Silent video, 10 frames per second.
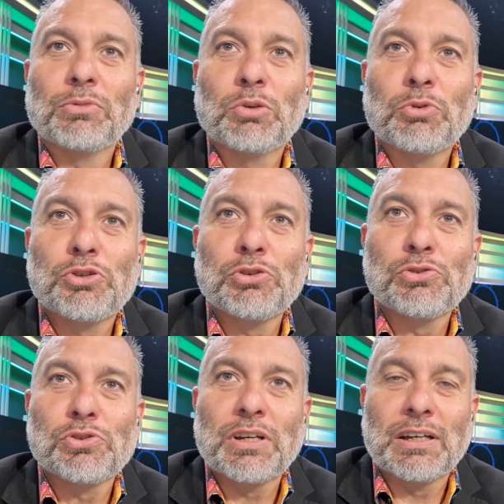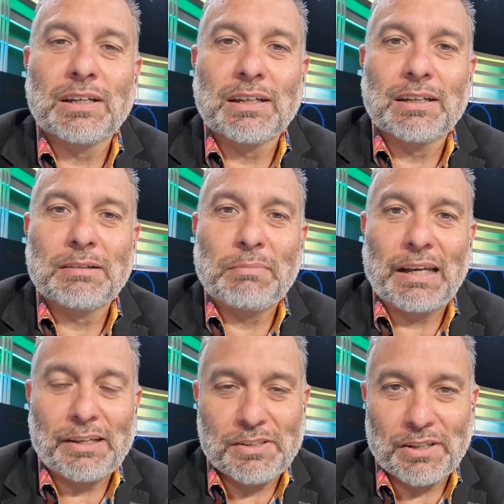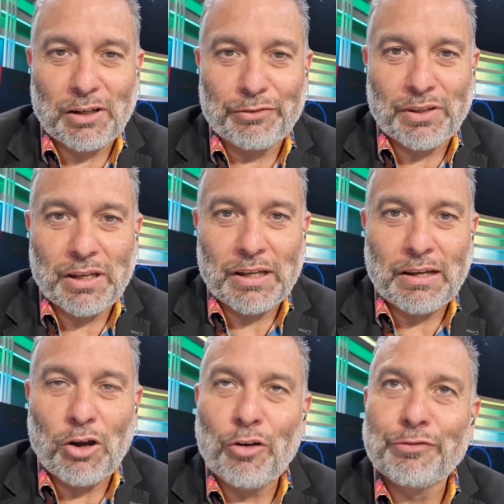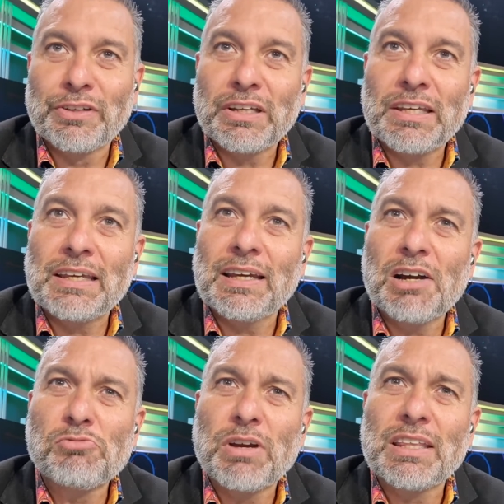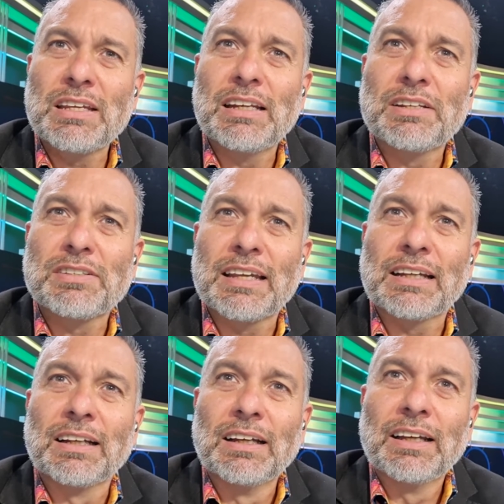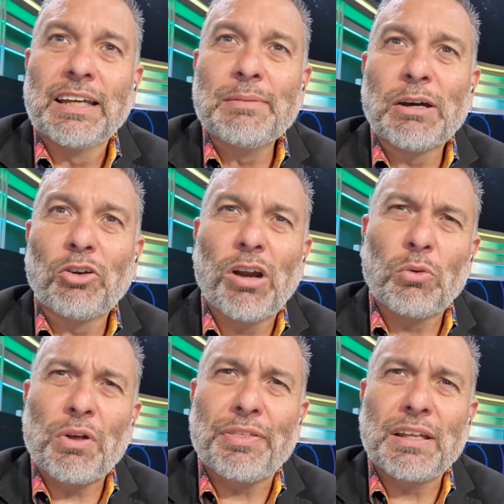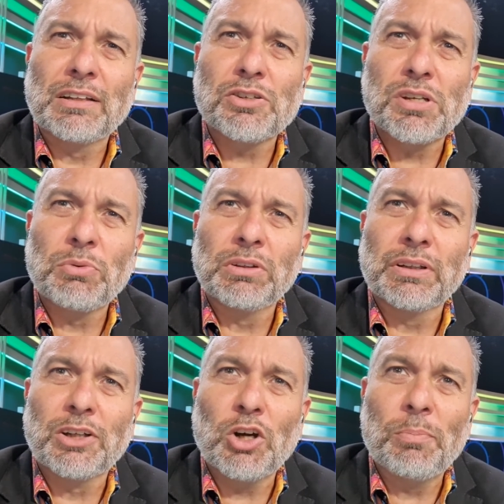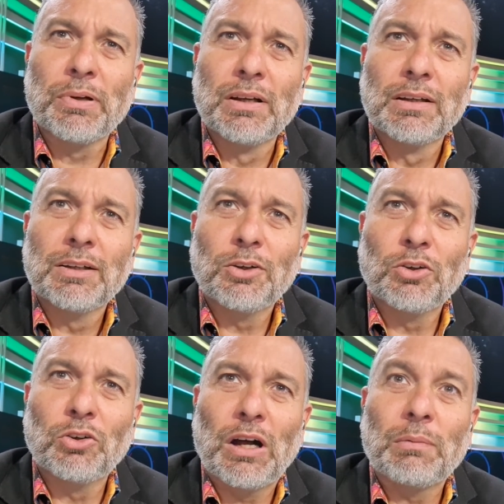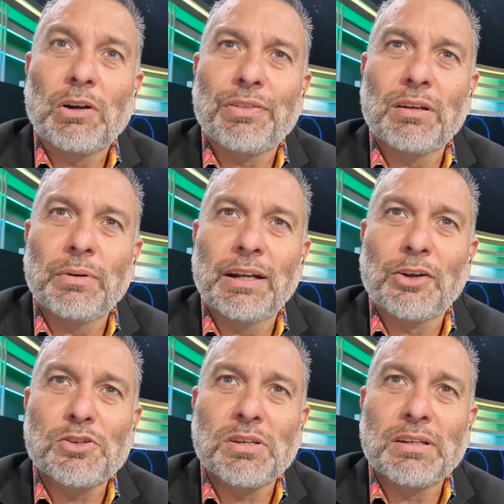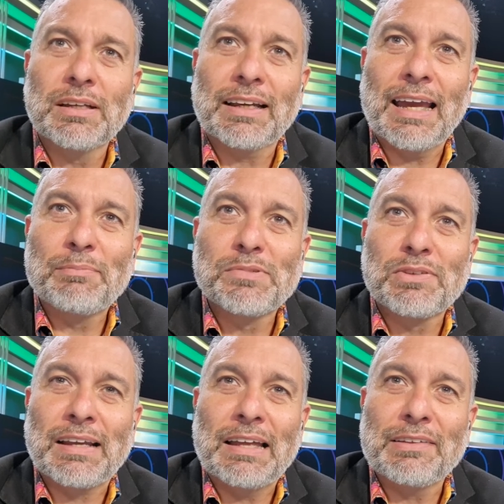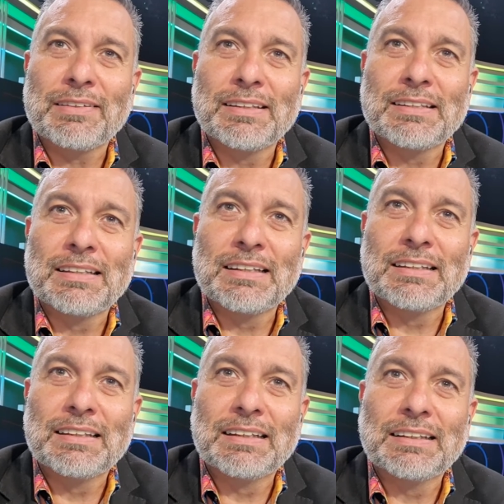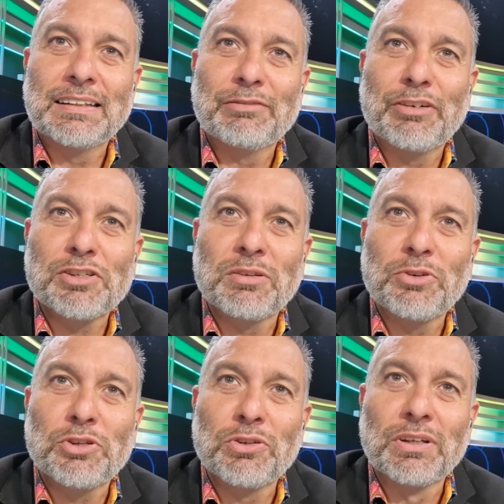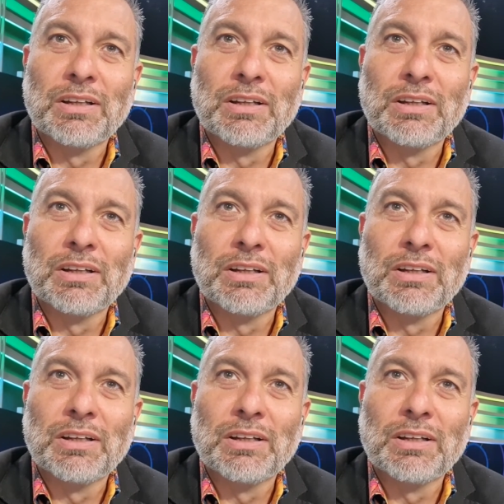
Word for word: do we choose uh, manager of the of the year already? Let's think. Imanol Alguacil because he won the cup, or Álvaro Cervera because he uh, kept Cadiz in the in, in the first division.